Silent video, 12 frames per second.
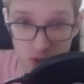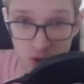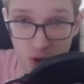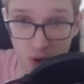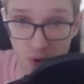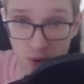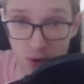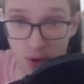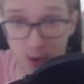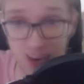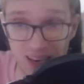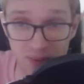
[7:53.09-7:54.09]
So
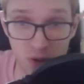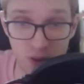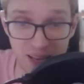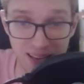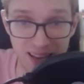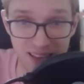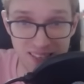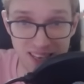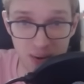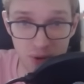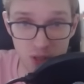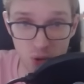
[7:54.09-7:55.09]
even though they can
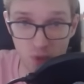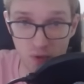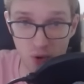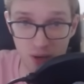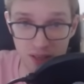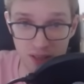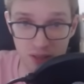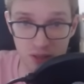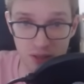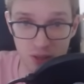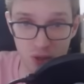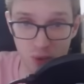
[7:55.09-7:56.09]
Terra to avoid such a
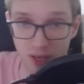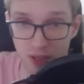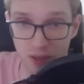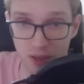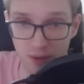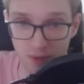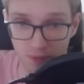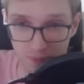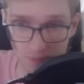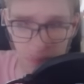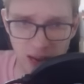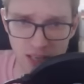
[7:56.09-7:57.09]
situation,
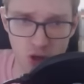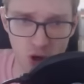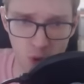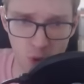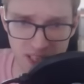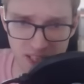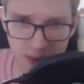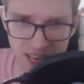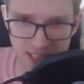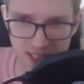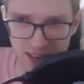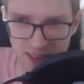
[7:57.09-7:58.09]
it's not always the
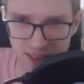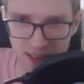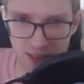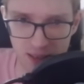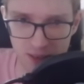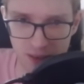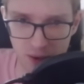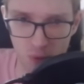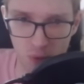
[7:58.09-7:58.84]
best idea to